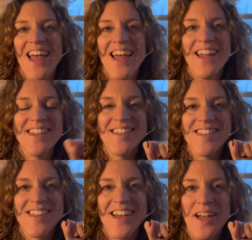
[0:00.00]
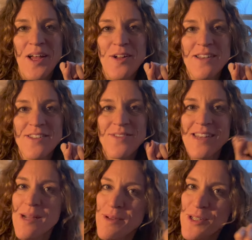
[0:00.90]
And
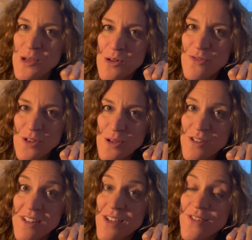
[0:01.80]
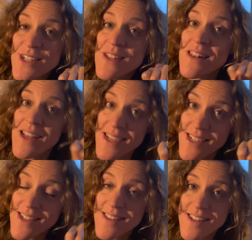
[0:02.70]
let me know first if you
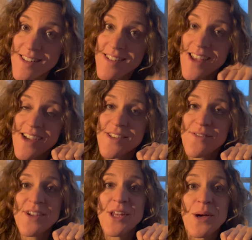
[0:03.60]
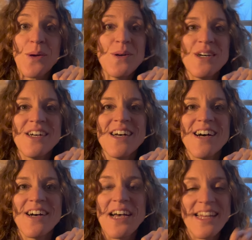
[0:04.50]
like this kind of video,
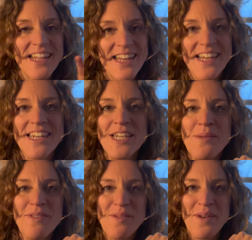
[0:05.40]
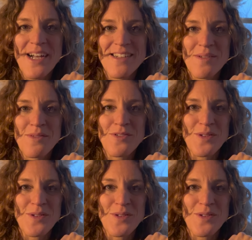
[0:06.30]
and then I can keep some items for